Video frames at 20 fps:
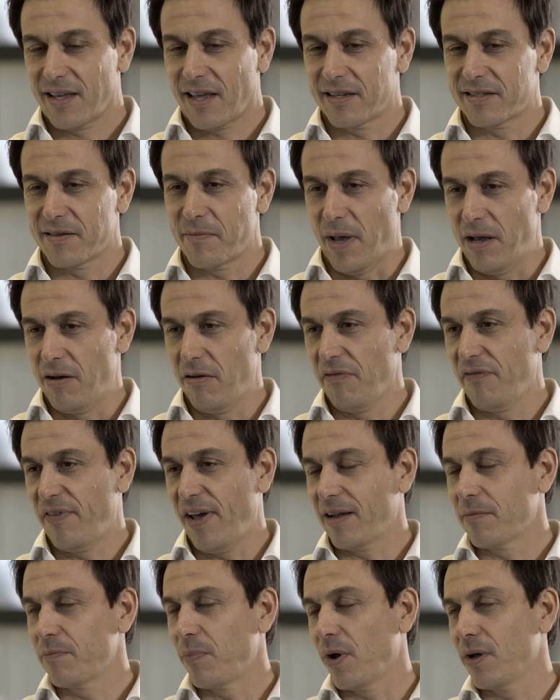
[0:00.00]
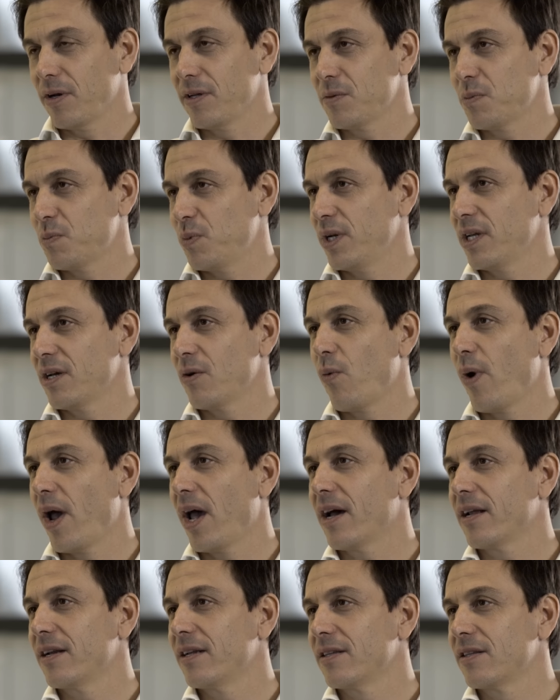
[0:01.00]
As a matter of fact, Bernie is pretty
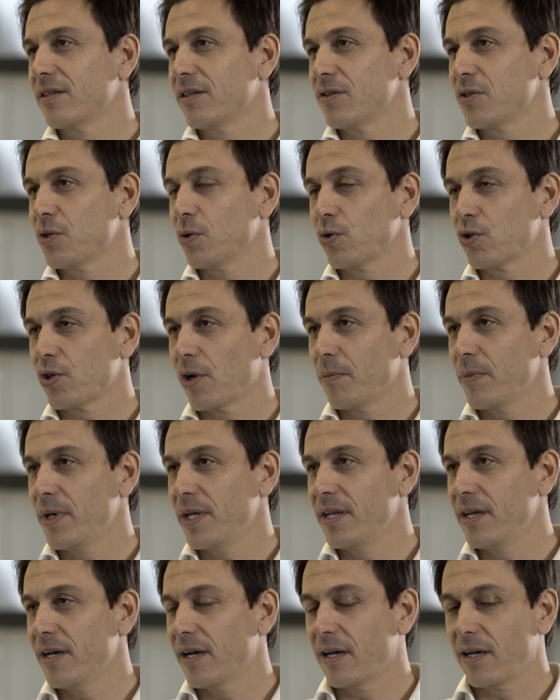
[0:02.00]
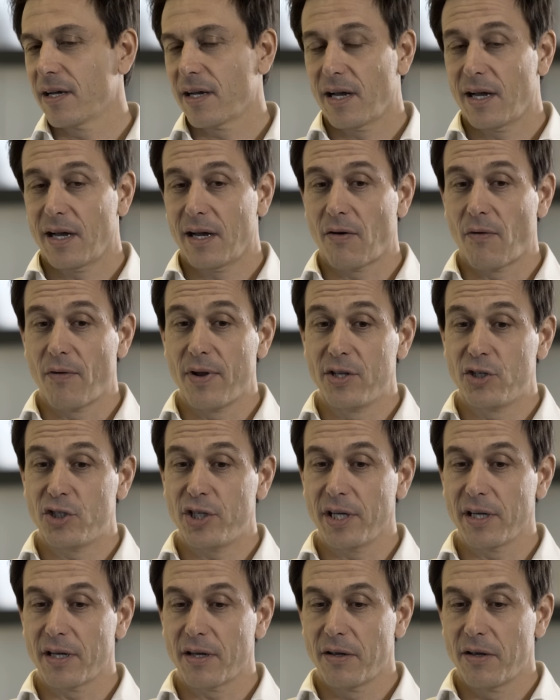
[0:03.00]
aware that the social media are
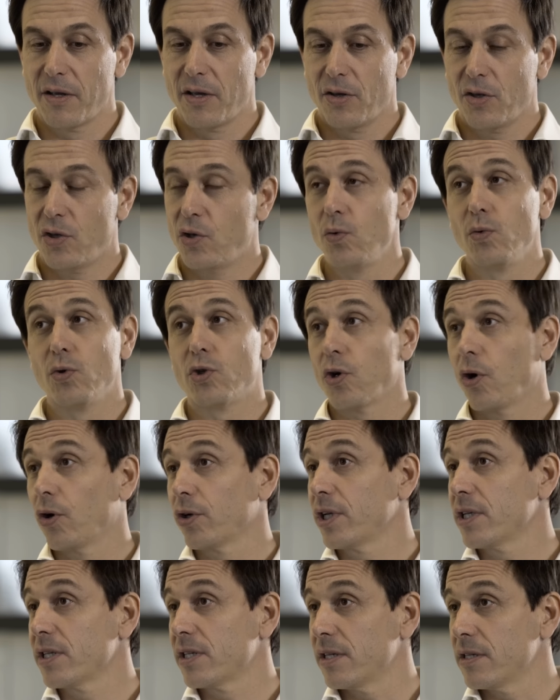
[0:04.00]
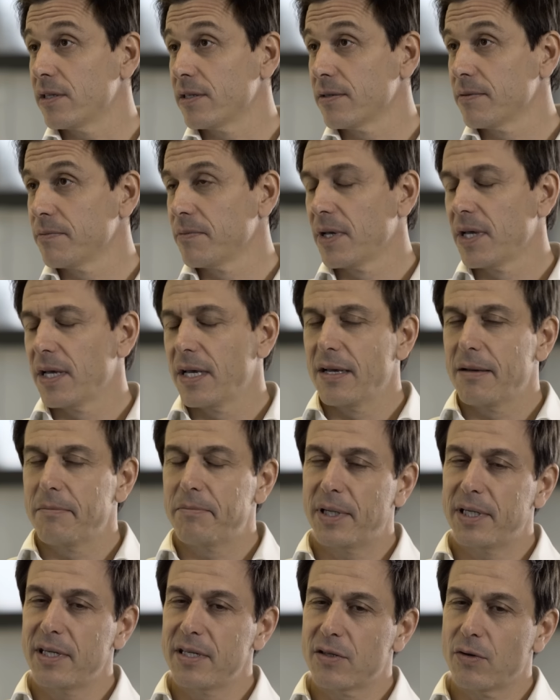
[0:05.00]
reaching huge audiences,
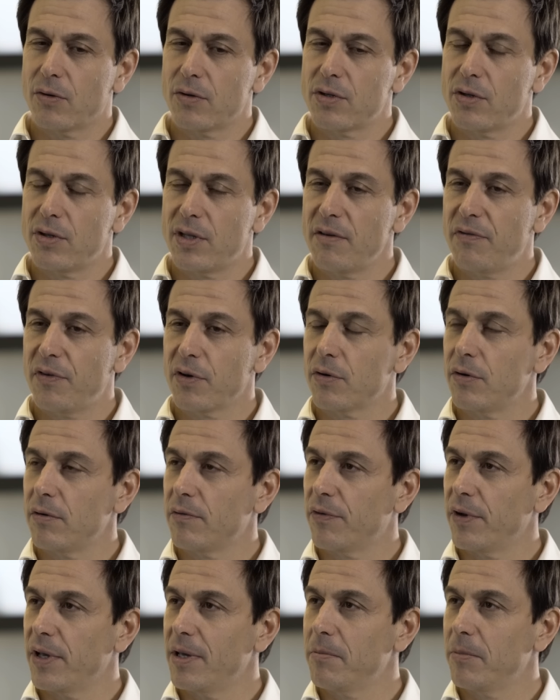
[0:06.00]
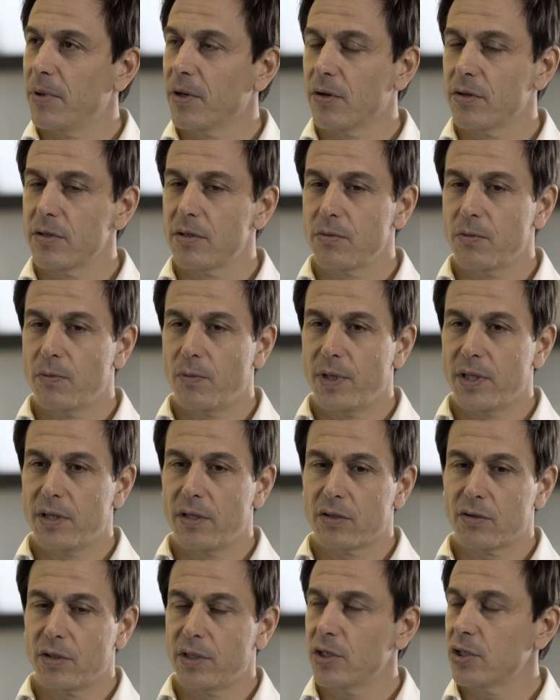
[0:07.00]
but it's also difficult for him because with
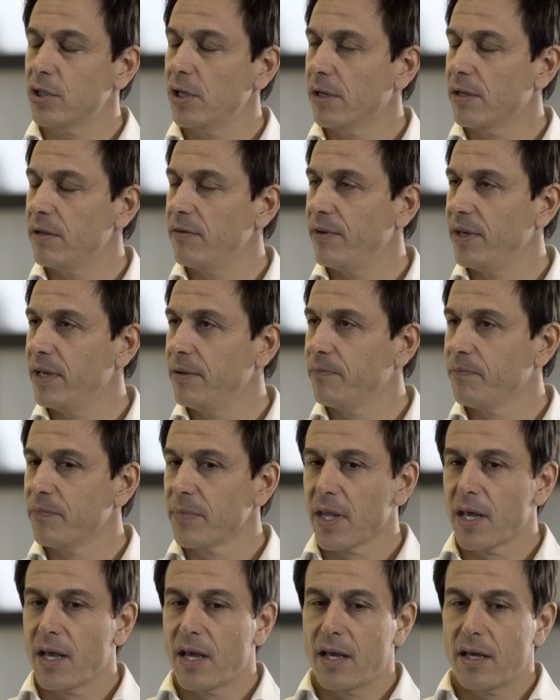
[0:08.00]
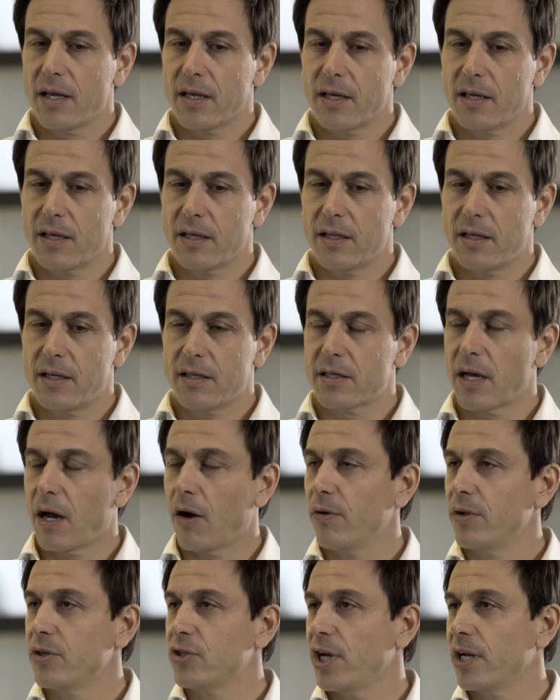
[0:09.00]
the traditional TV, it's
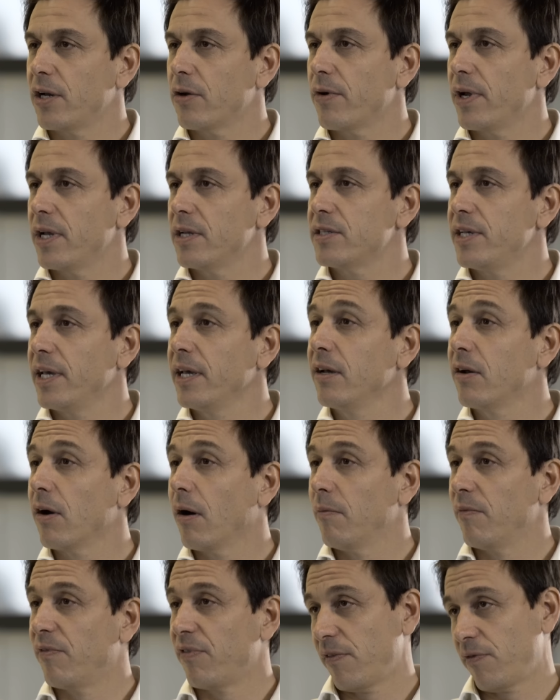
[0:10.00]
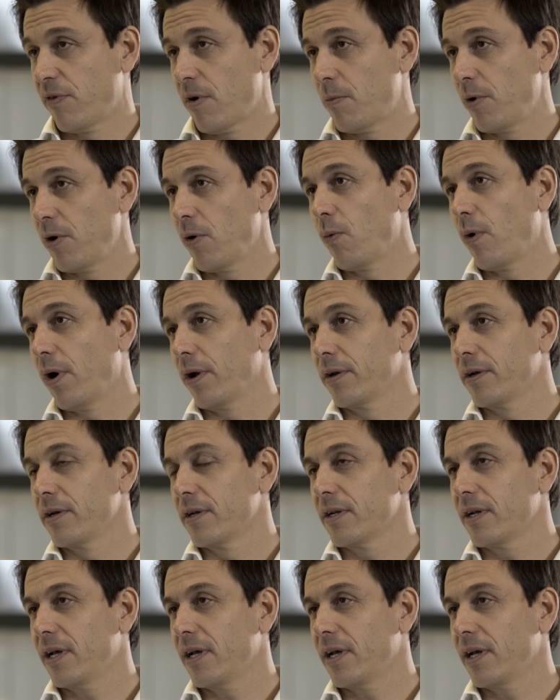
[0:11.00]
how he generates income for Formula One.